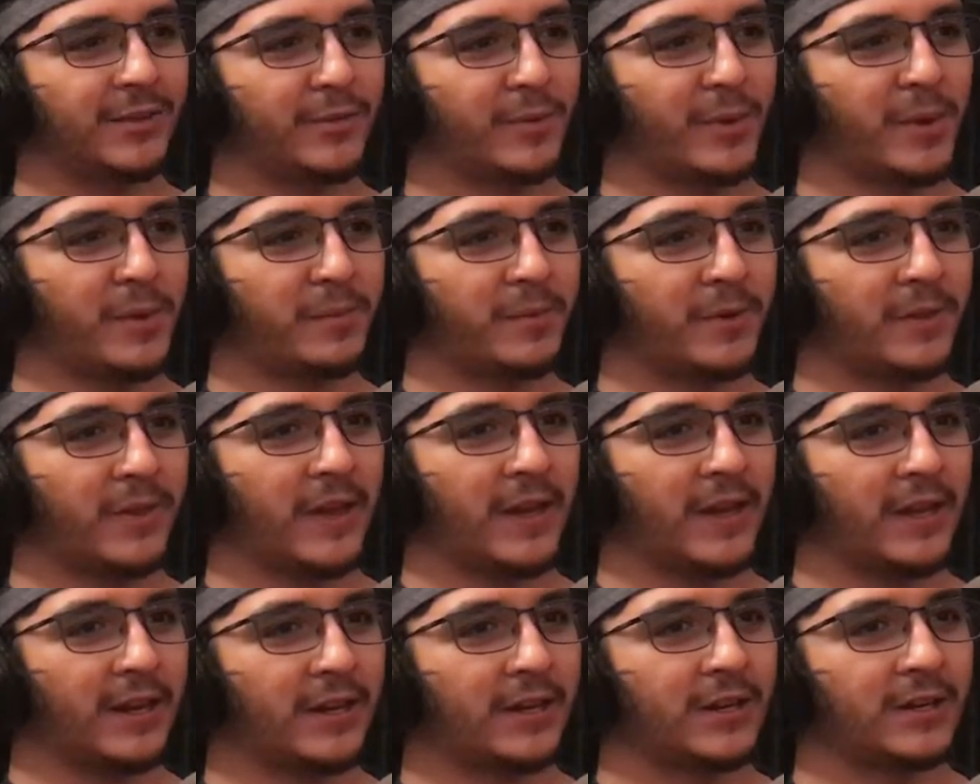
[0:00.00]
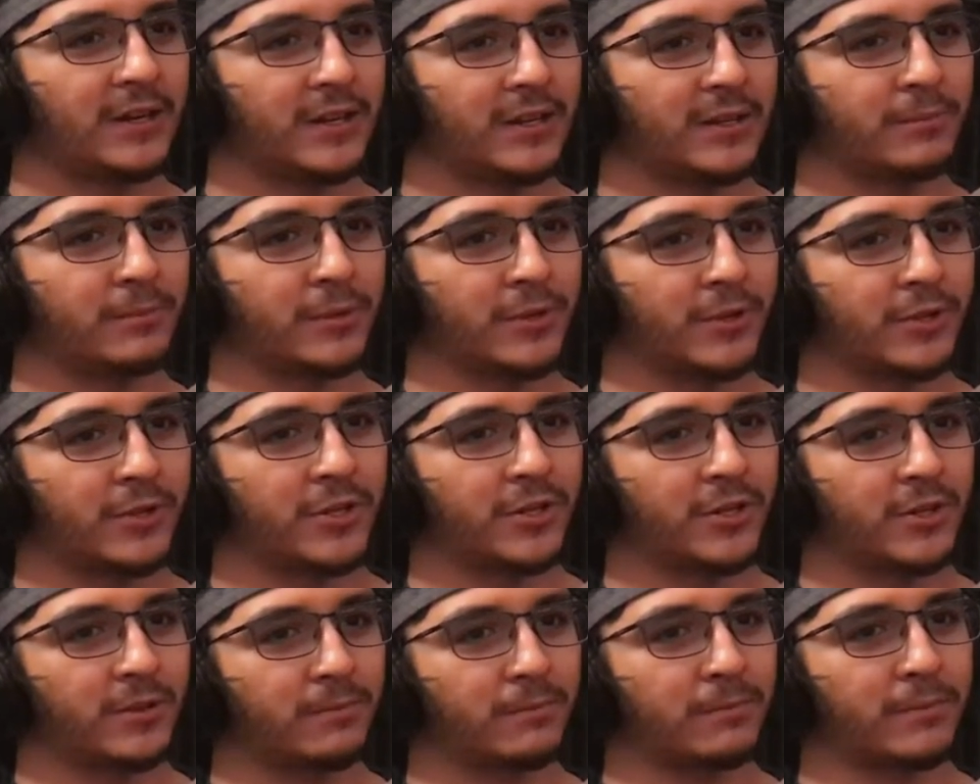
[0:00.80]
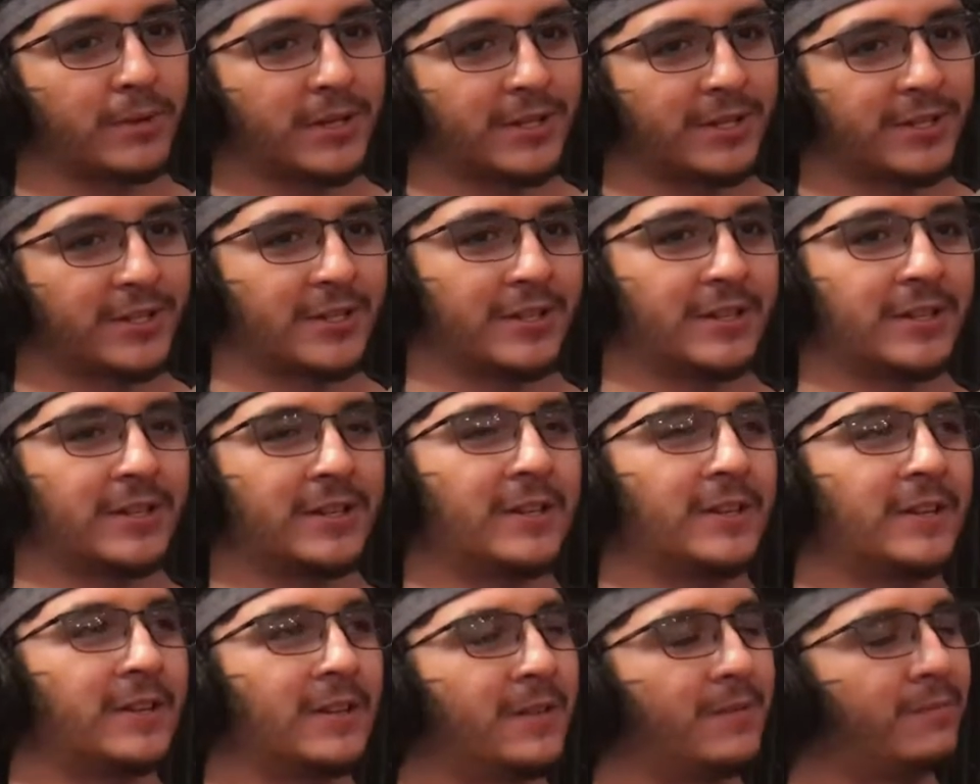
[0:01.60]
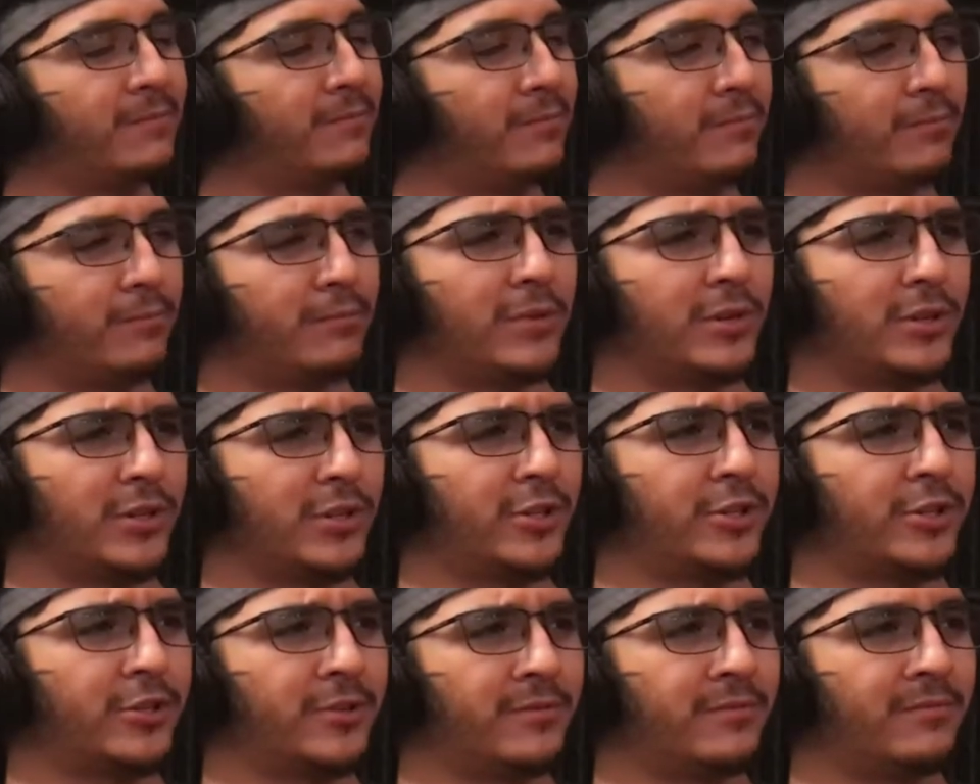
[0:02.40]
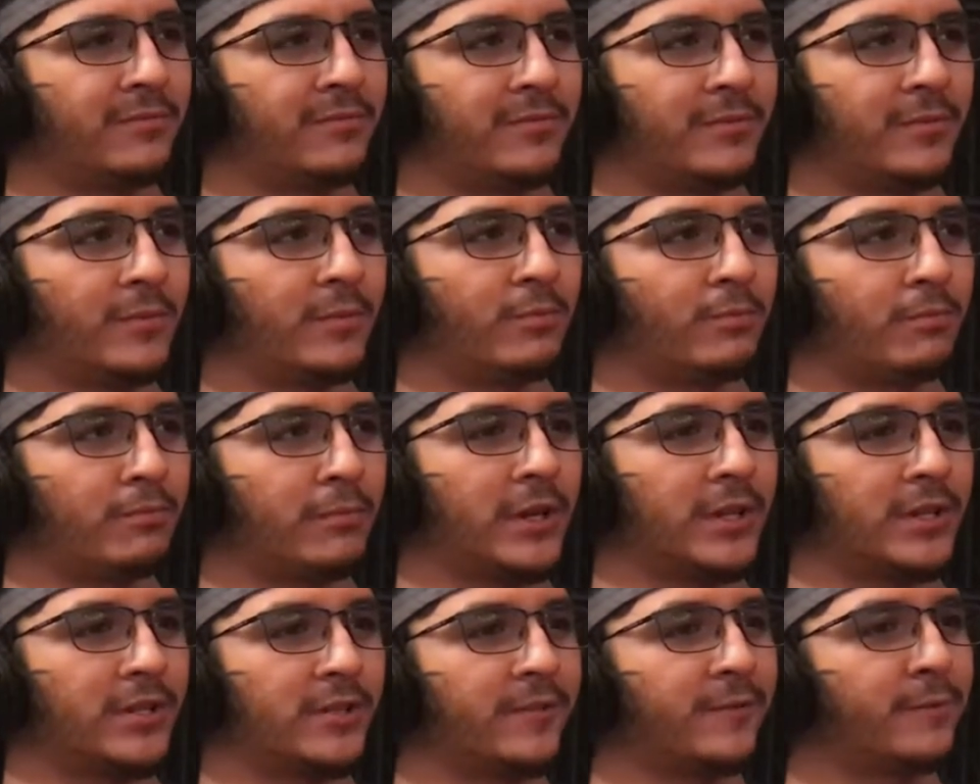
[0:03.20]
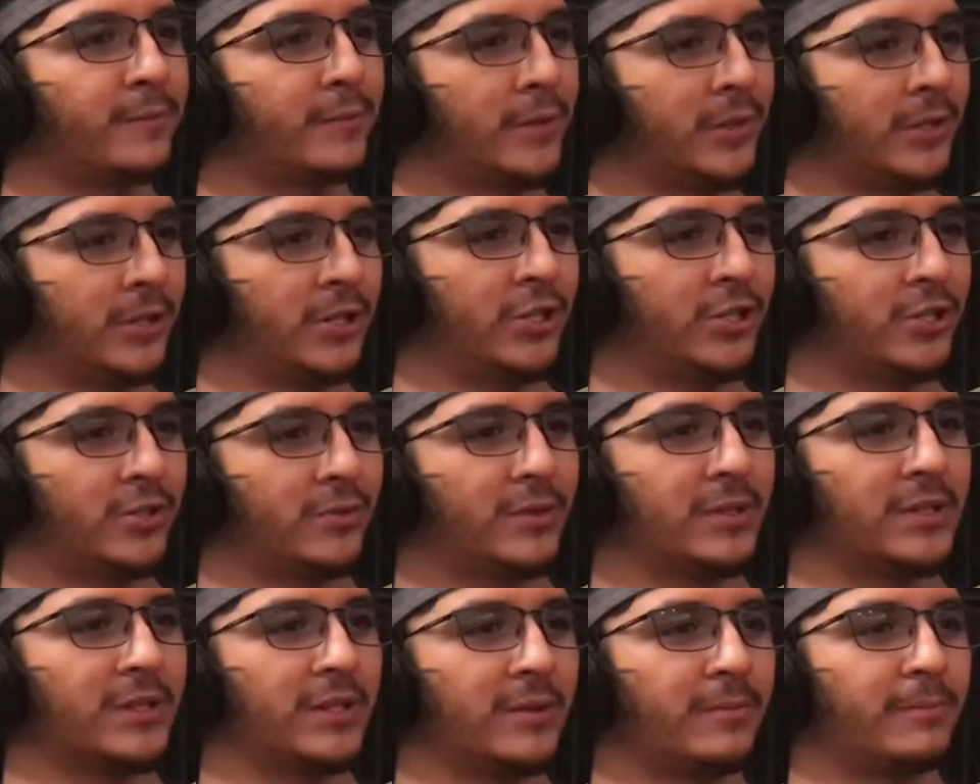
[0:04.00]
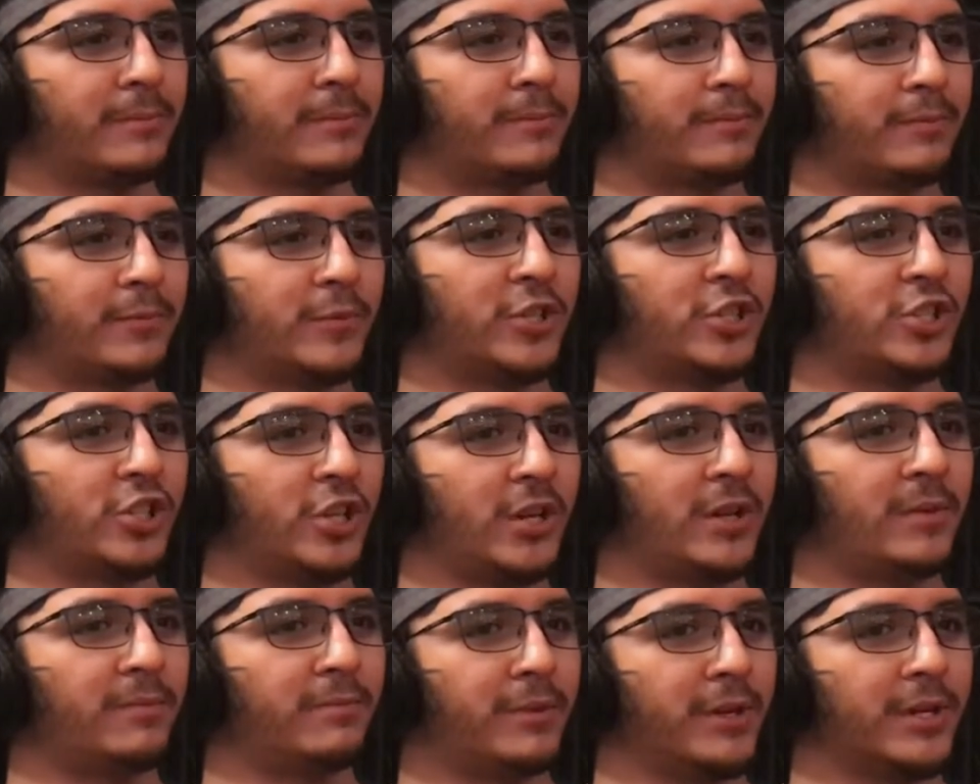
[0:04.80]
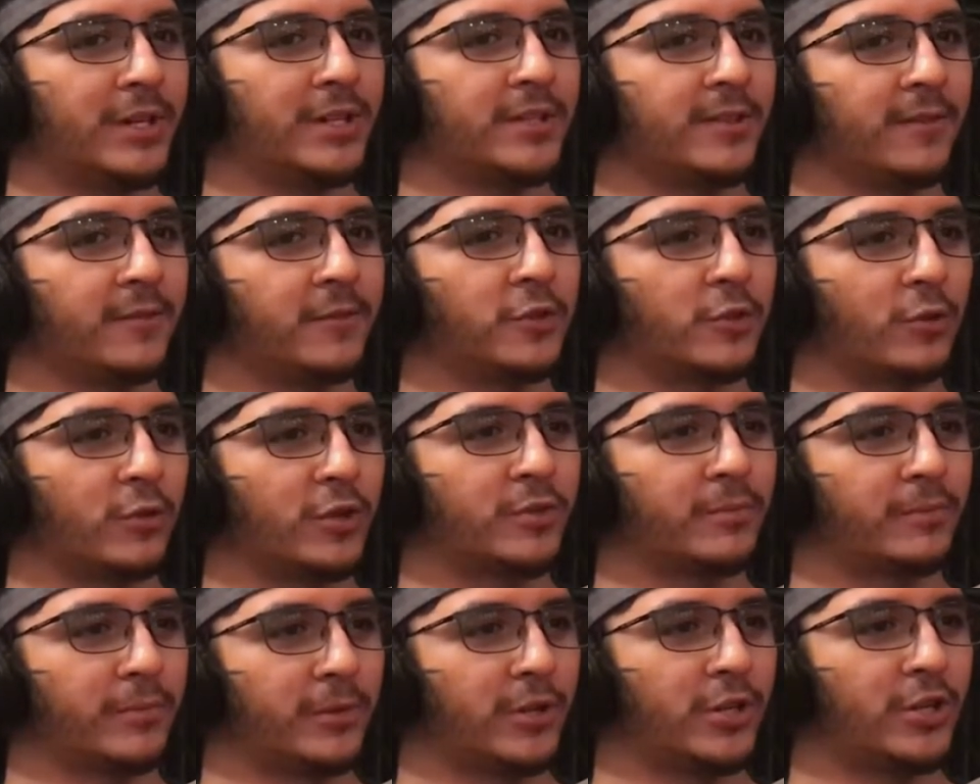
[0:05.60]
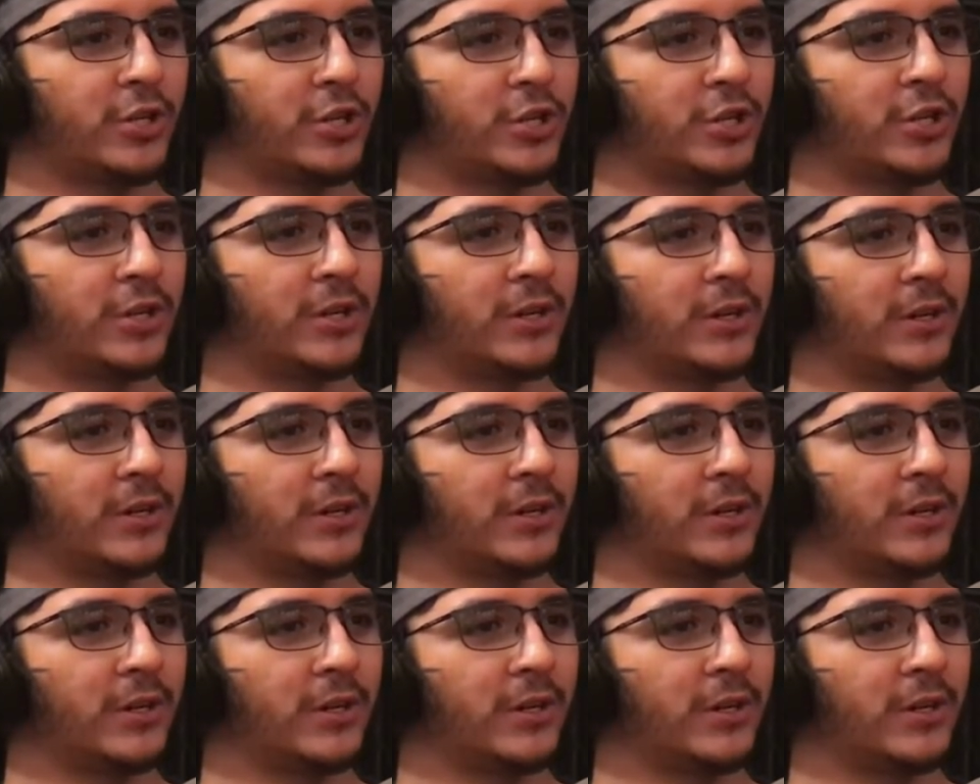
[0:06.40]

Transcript: remember that bust of Bush? Was it a shitty bust of George Bush?